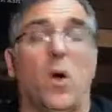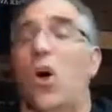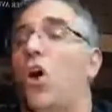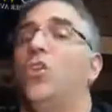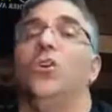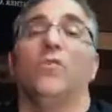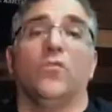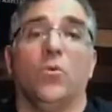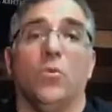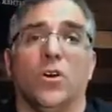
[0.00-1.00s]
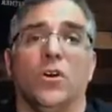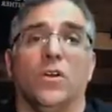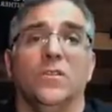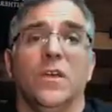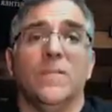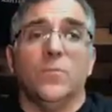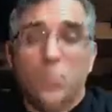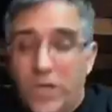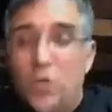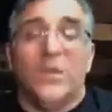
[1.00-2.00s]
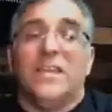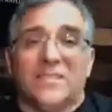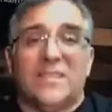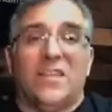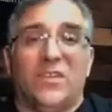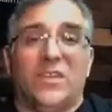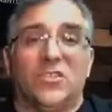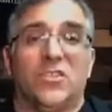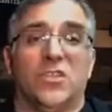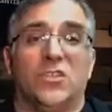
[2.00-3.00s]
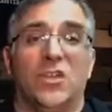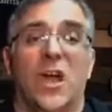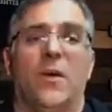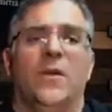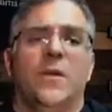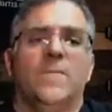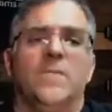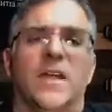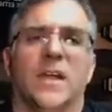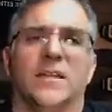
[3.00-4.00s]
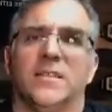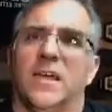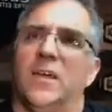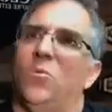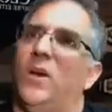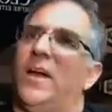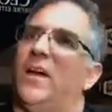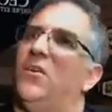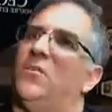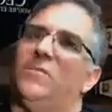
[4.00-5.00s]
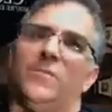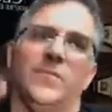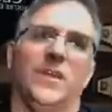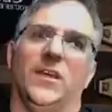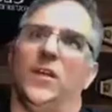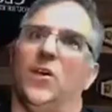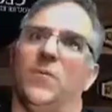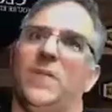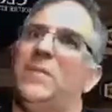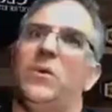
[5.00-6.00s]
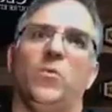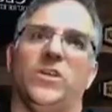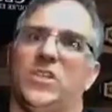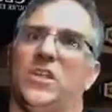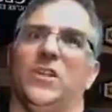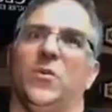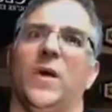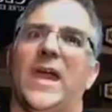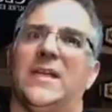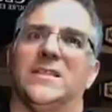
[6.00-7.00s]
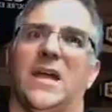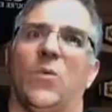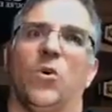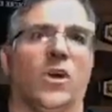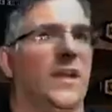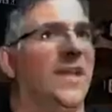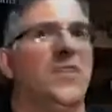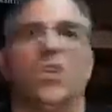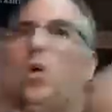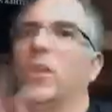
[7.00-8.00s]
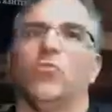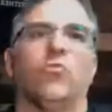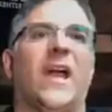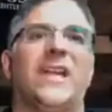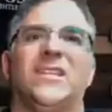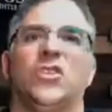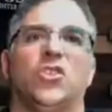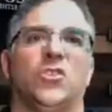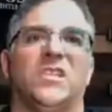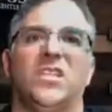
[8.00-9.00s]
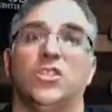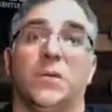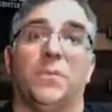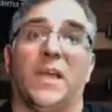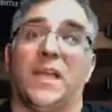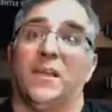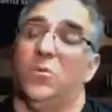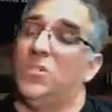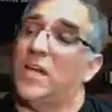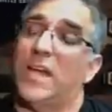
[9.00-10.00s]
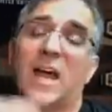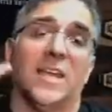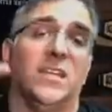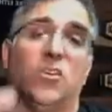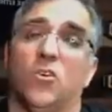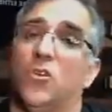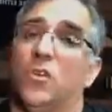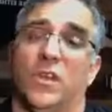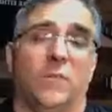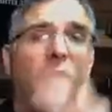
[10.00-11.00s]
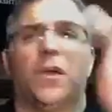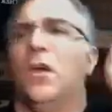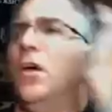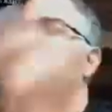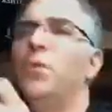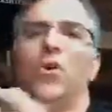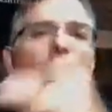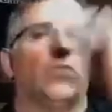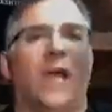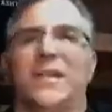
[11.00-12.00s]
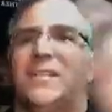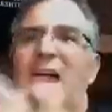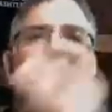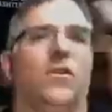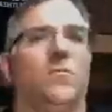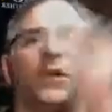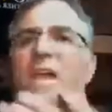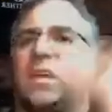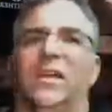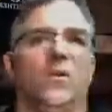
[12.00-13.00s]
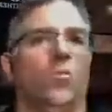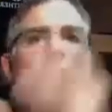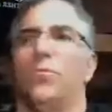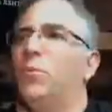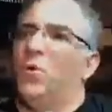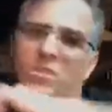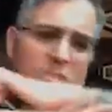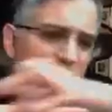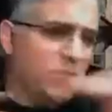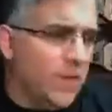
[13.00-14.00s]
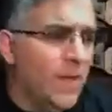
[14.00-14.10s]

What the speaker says: all over the world. We don't need 7 inches of snow. Then I was like, well, maybe wishing it away is not working. Let's go right into strategic planning, which I got in here early, and I'm like, boom, write it down and plan it and workboards and